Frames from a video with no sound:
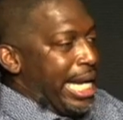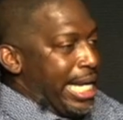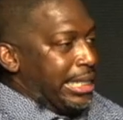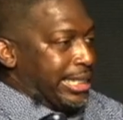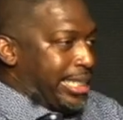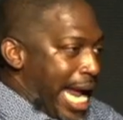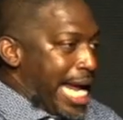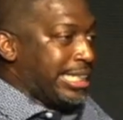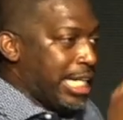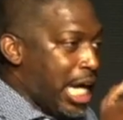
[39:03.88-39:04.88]
and he
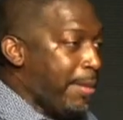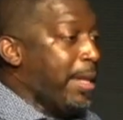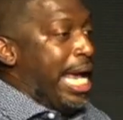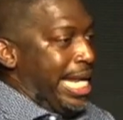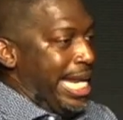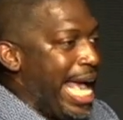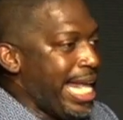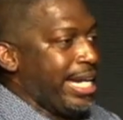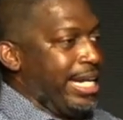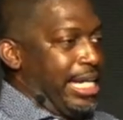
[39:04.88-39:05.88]
changed it up and
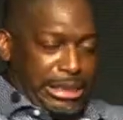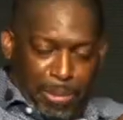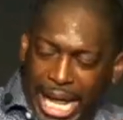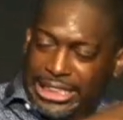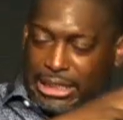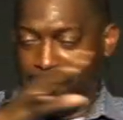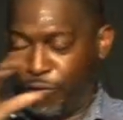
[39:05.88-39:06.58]
edited and spliced some